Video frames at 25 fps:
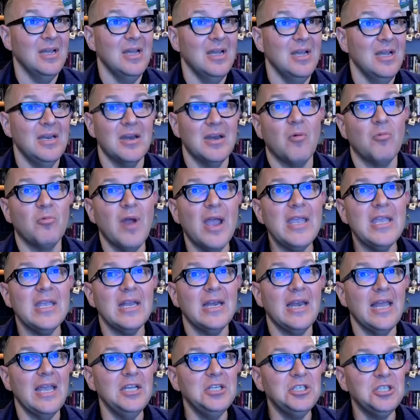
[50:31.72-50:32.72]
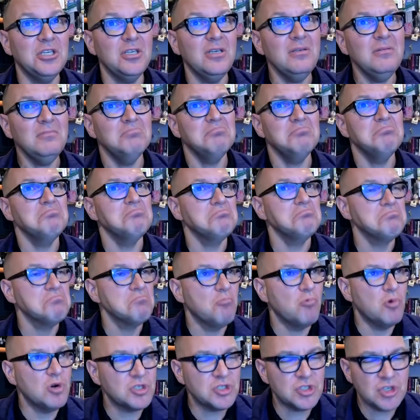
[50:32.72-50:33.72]
Now, on regulation,
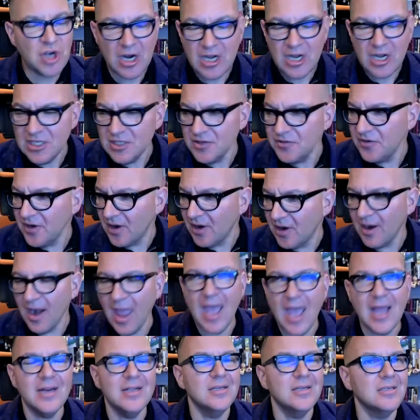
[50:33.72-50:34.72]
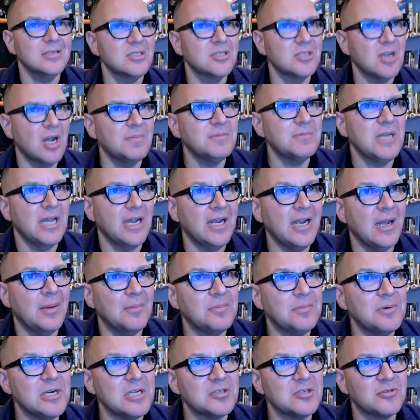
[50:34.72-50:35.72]
we're starting to figure out how to stop tech
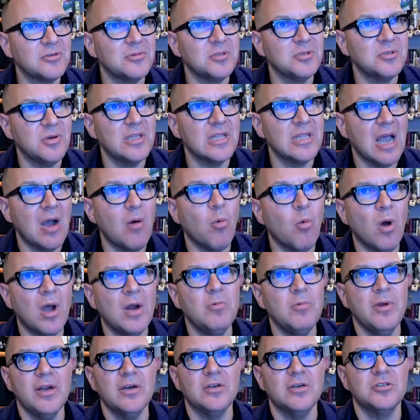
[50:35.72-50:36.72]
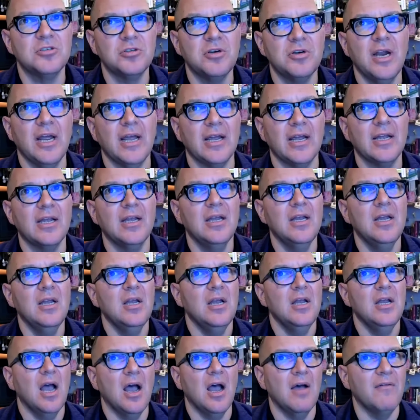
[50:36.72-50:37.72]
companies from doing that one weird trick
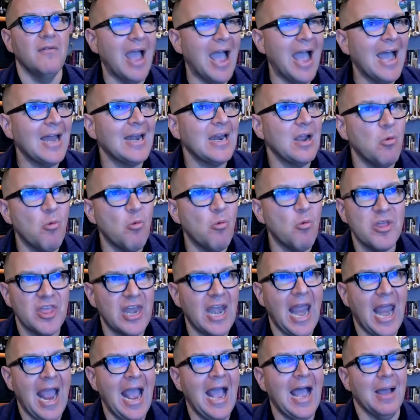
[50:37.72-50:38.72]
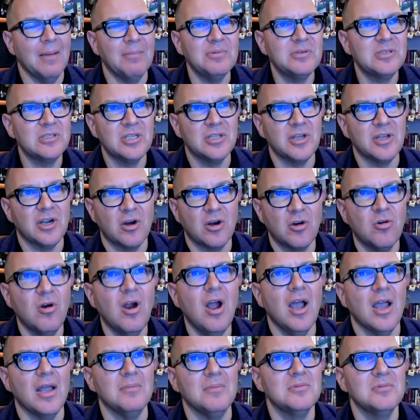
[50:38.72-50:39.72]
of adding with an app to their
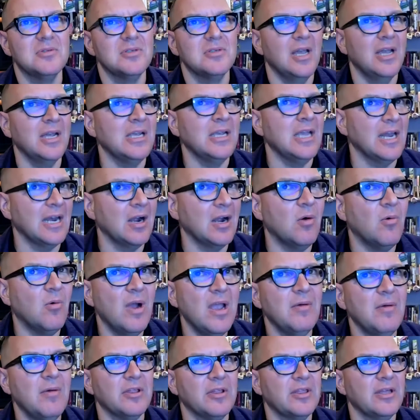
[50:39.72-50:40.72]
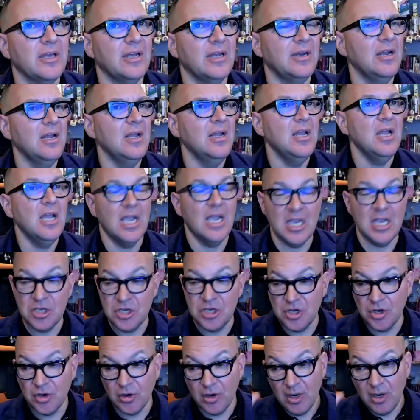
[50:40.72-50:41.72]
crimes and getting away with it. In
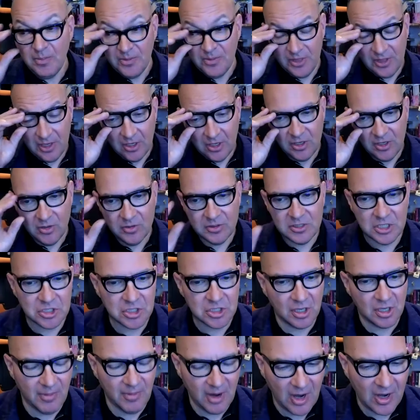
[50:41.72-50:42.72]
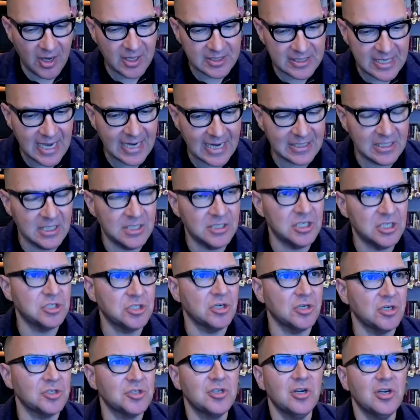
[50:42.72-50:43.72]
Europe, the new Digital Markets Act and
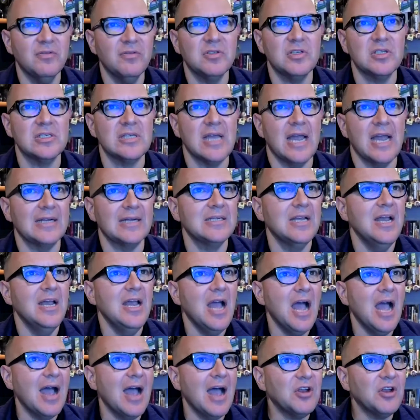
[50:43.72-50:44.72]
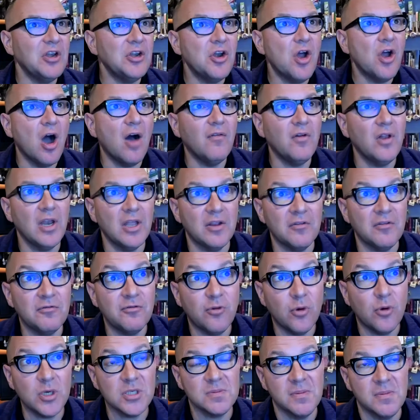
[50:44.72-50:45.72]
Digital Services Act have a novel
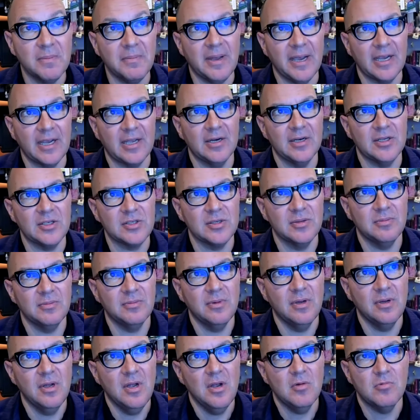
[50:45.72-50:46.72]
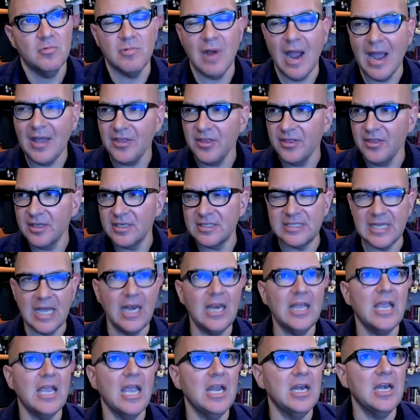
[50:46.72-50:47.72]
enforcement mechanism rather than
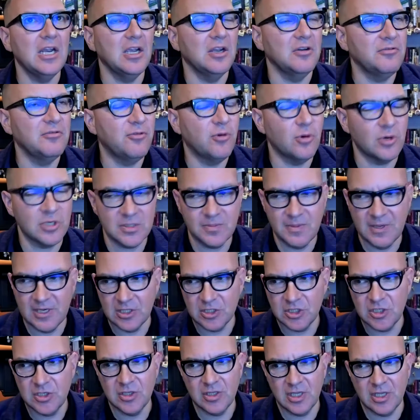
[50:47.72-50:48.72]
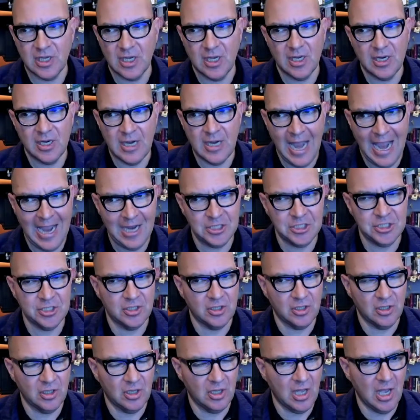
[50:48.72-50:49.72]
delegating enforcement to the
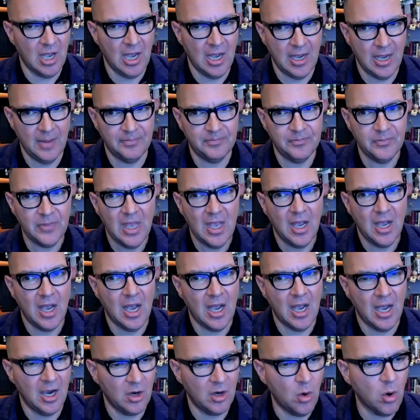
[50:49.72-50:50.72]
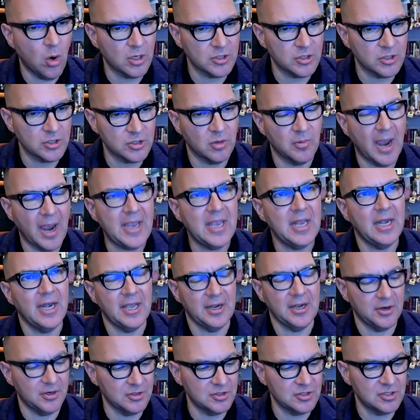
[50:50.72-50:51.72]
national um, uh, courts or
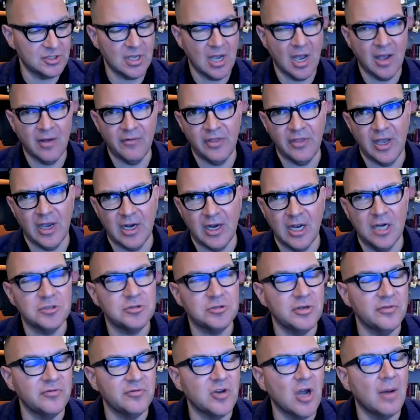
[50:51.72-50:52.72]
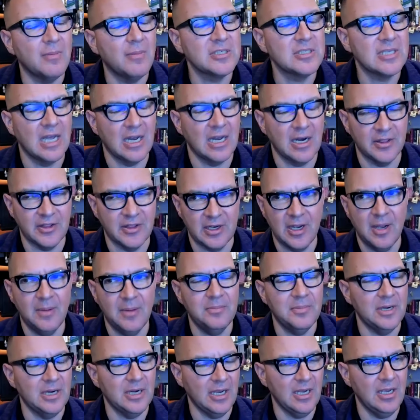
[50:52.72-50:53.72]
regulators of the country of domicile of the
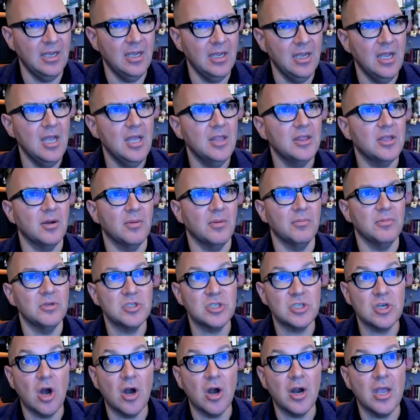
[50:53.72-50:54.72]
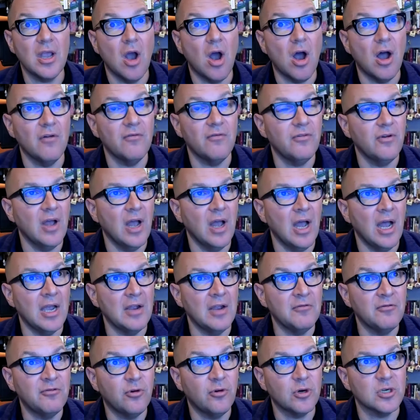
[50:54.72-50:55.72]
company, they're starting off uh,
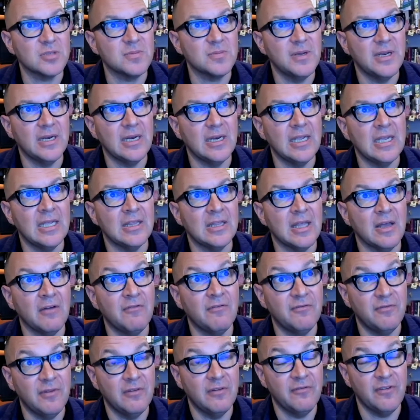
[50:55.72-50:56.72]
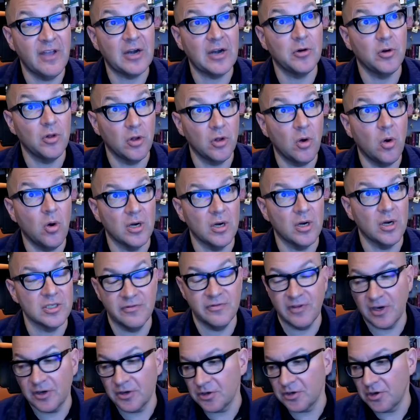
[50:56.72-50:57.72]
enforcement in the federal courts,
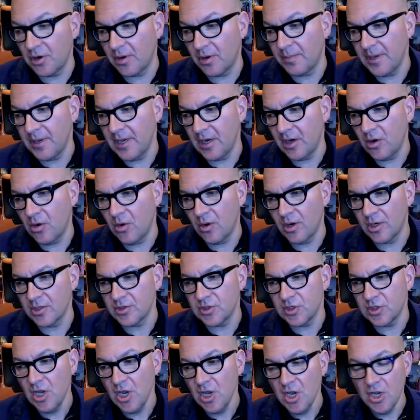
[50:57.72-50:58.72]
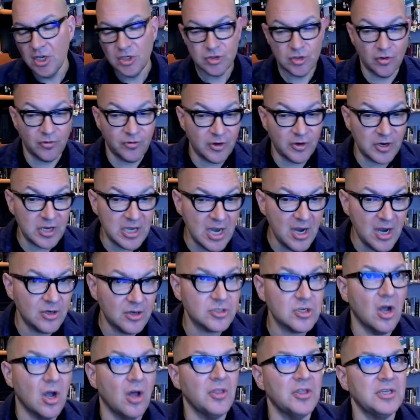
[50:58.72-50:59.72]
the federal European courts. So for
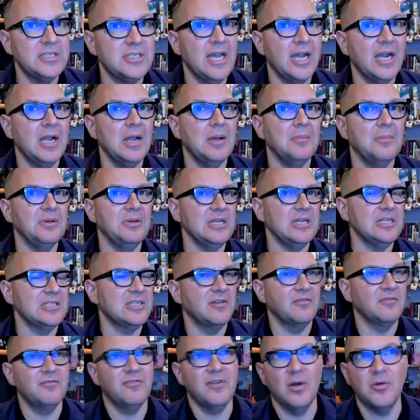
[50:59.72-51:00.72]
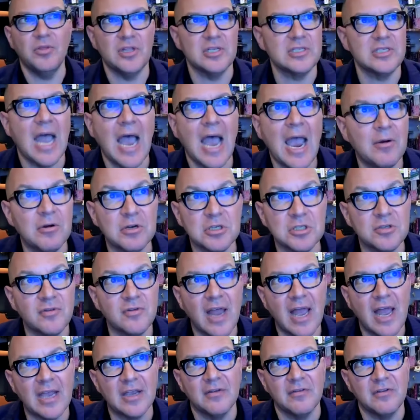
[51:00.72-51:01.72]
years, all the tech companies have flown this Irish
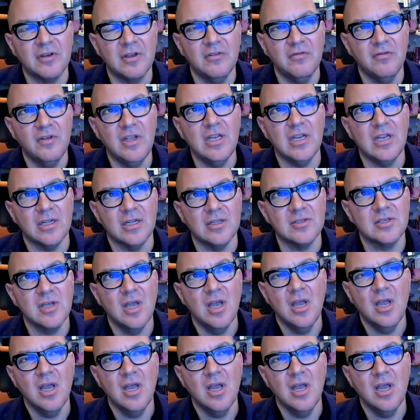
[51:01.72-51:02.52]
flag of convenience.